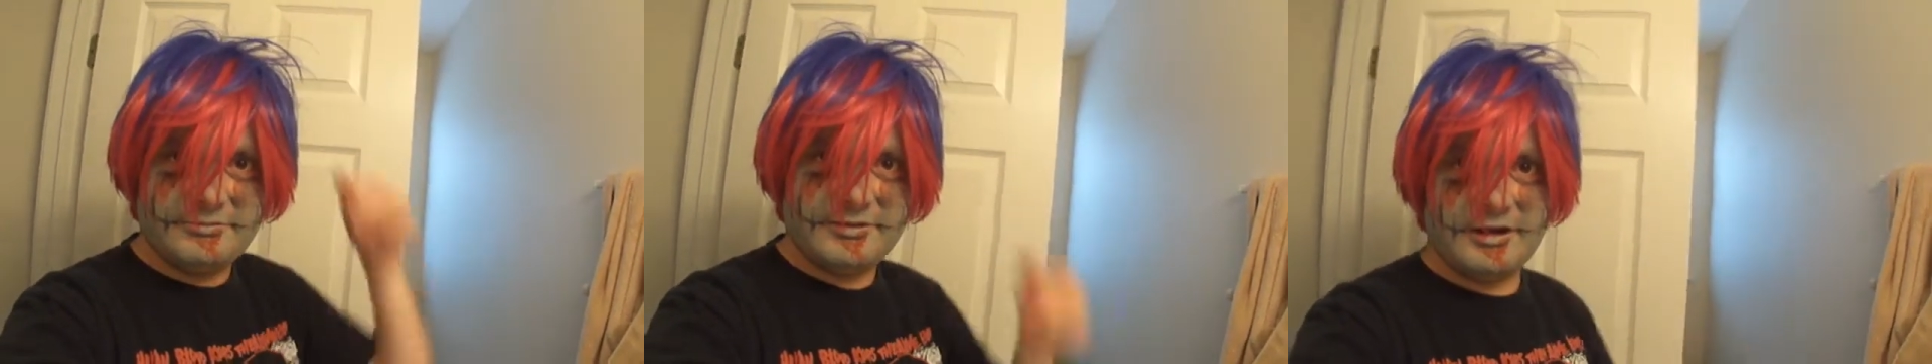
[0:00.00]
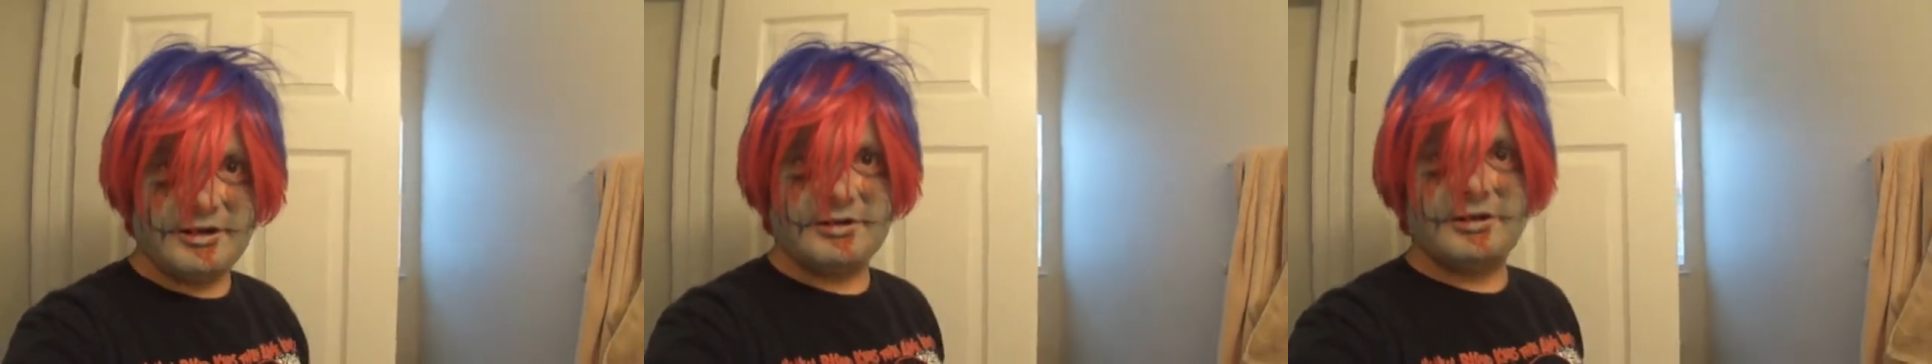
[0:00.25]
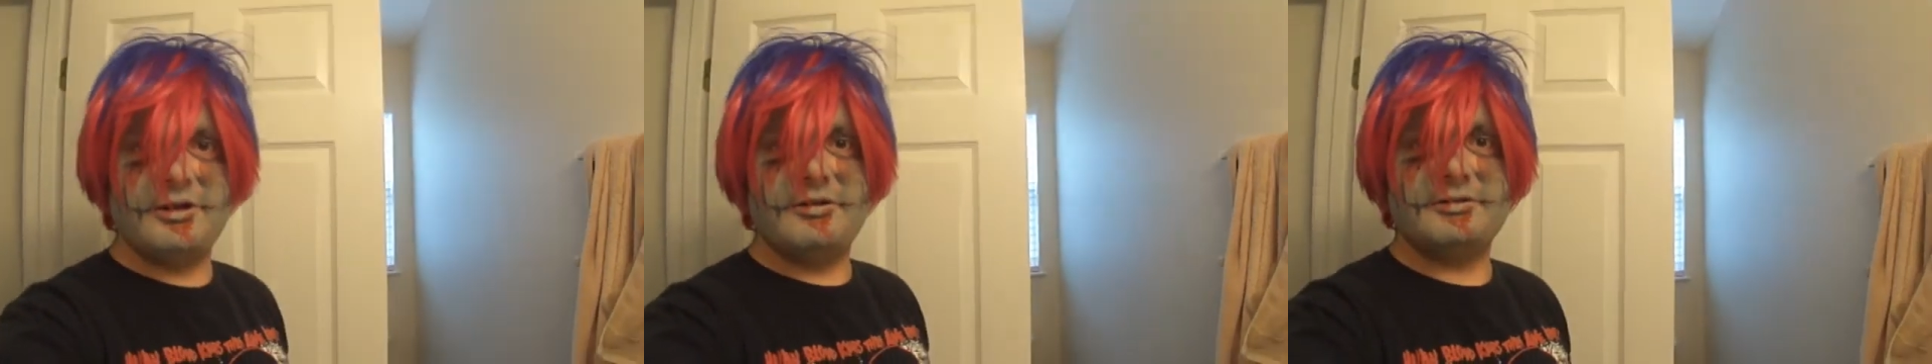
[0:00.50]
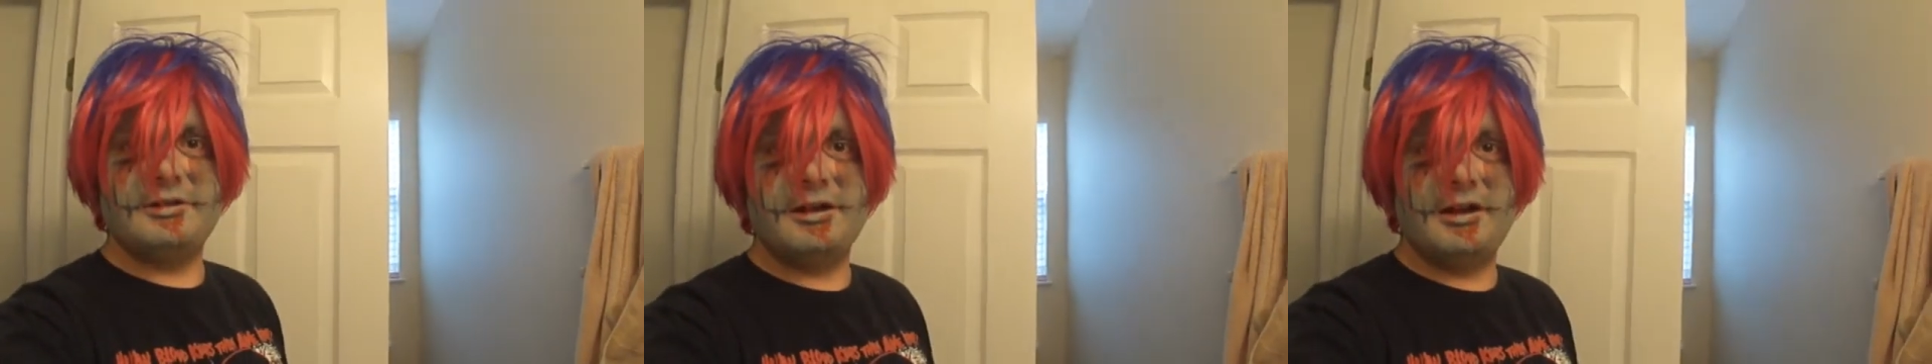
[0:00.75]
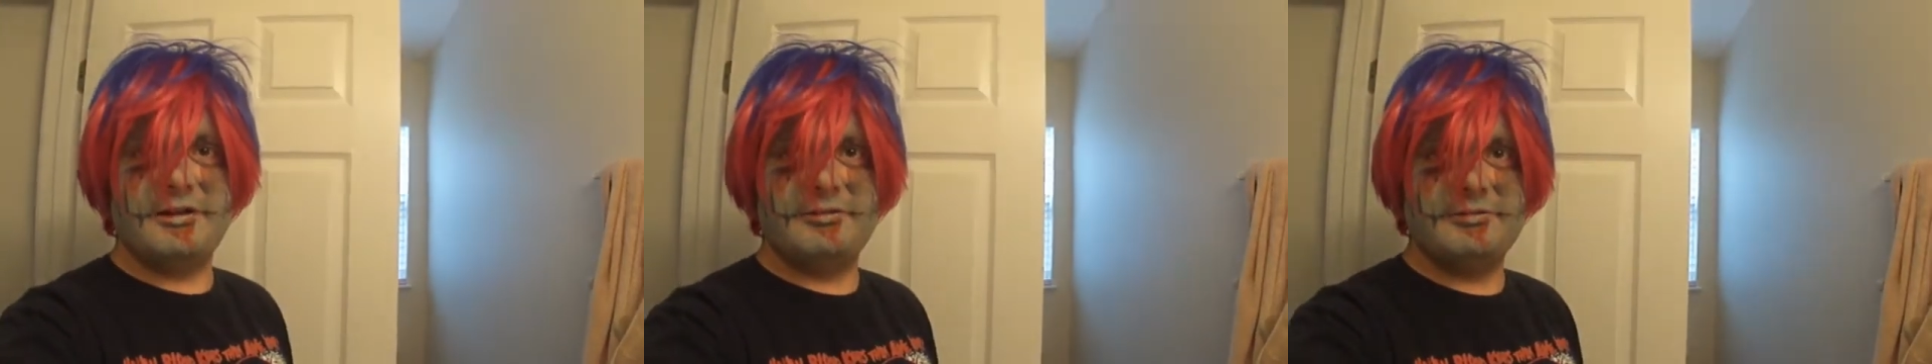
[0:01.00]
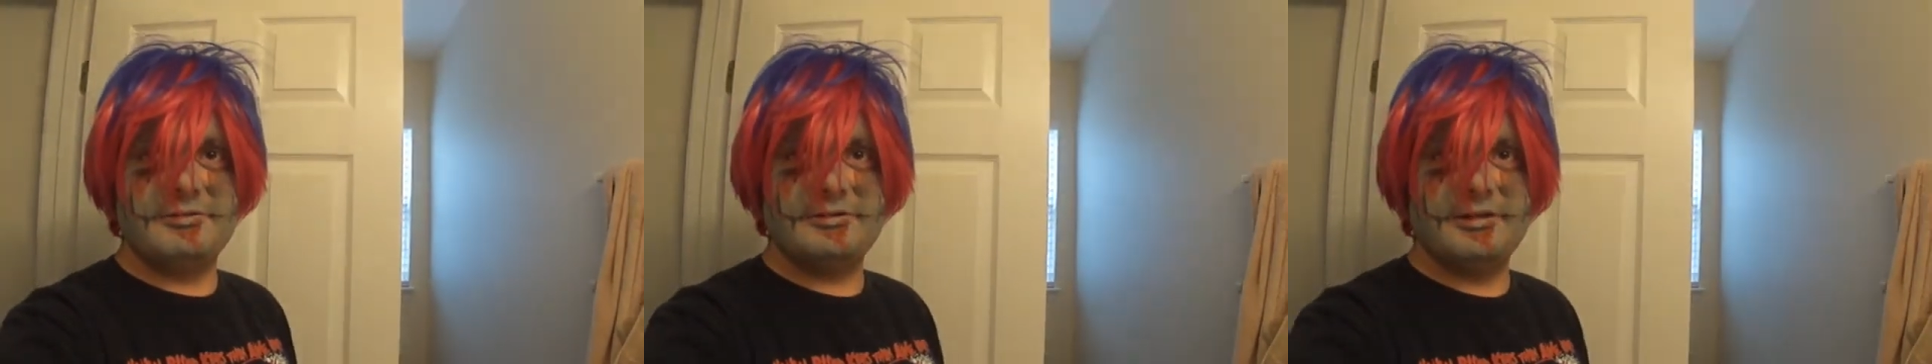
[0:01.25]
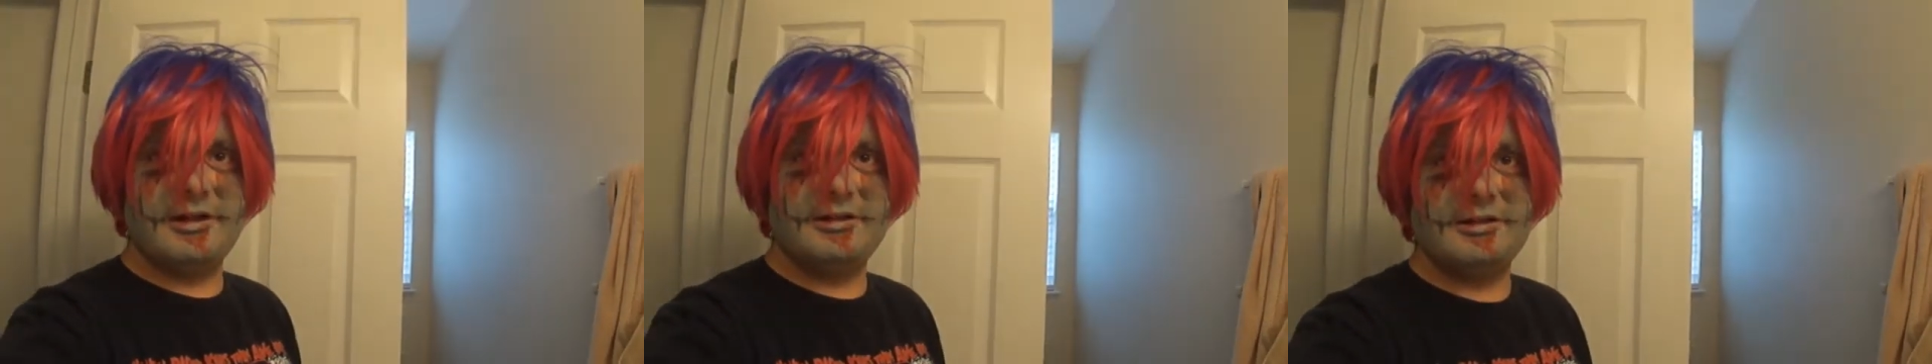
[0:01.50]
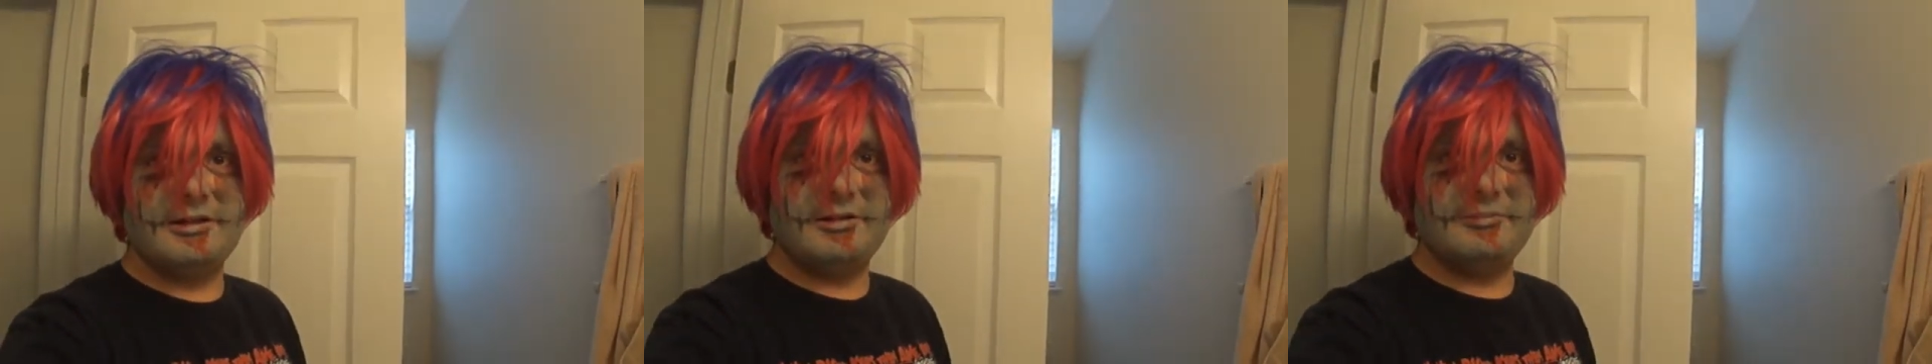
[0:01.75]
There we go. Yeah, had
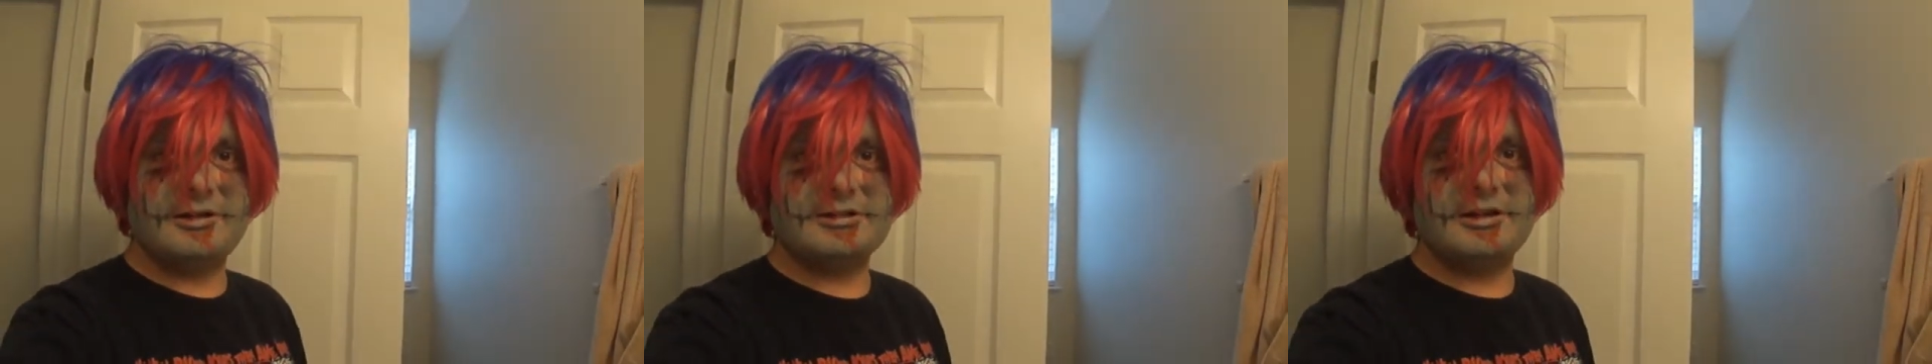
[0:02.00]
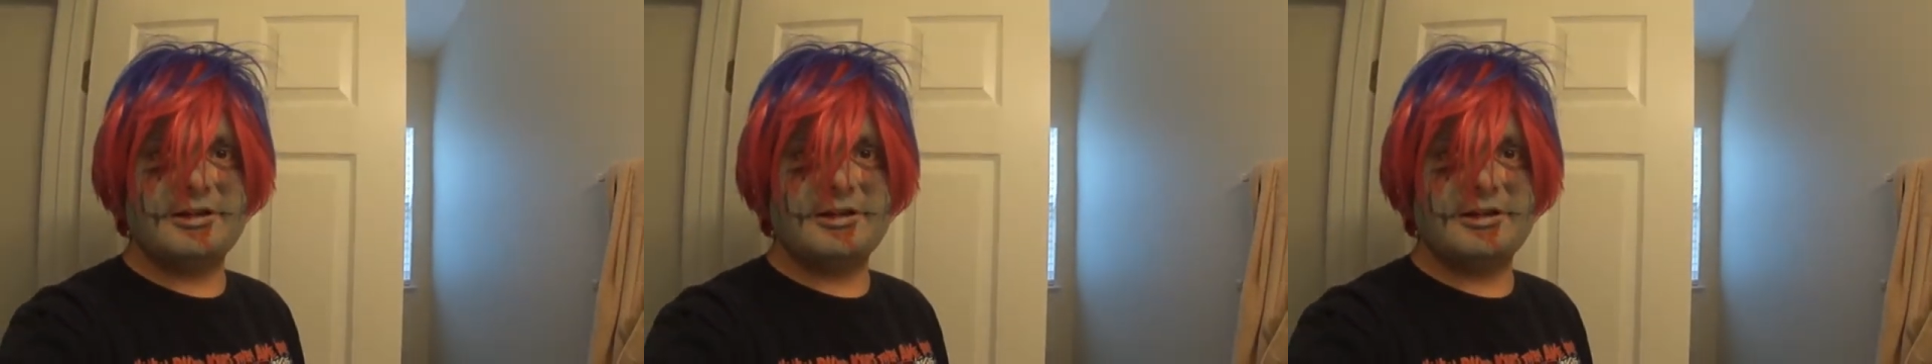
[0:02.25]
to mess